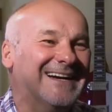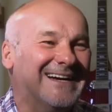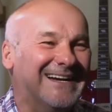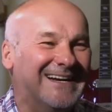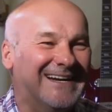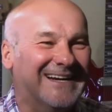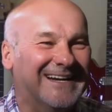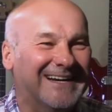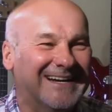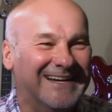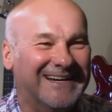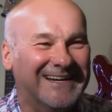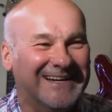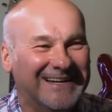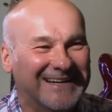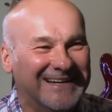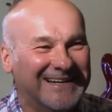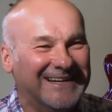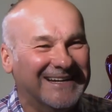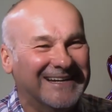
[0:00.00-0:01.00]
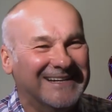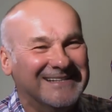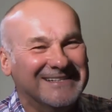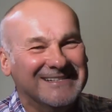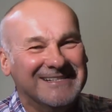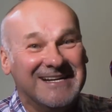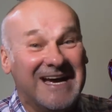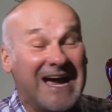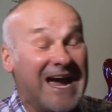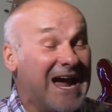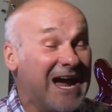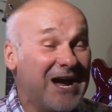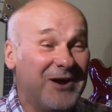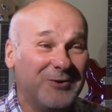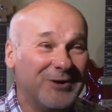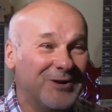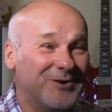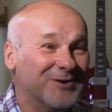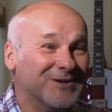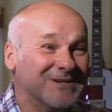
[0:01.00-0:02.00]
would you pick? How
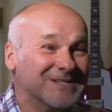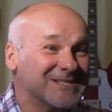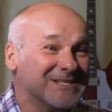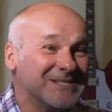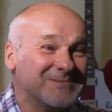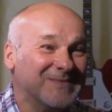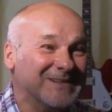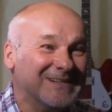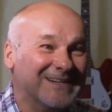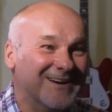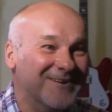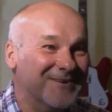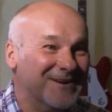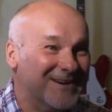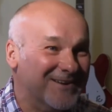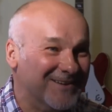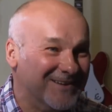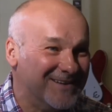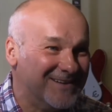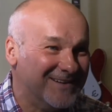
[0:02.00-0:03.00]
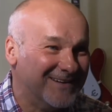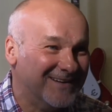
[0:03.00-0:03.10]
long has this been going on?